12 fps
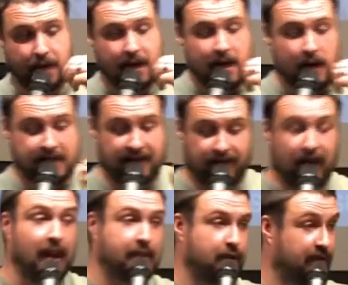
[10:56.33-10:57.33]
who was the
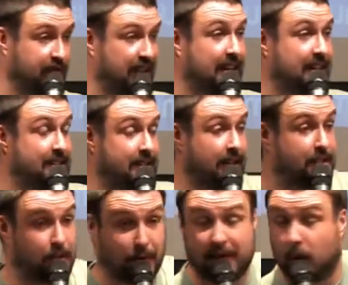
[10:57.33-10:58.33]
father of Venus
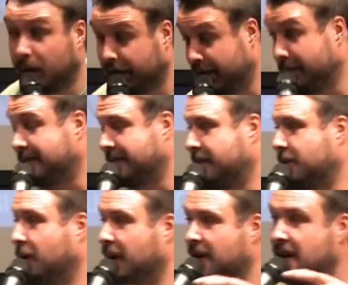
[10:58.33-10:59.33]
and Serena Williams,
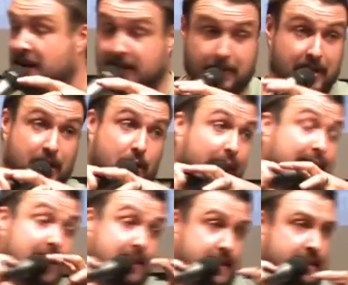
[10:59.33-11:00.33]
who are some of the
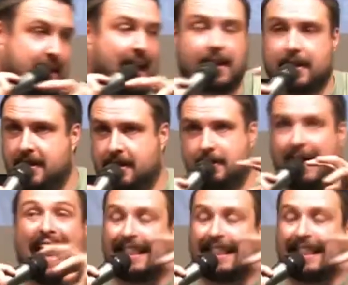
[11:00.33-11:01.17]
greatest tennis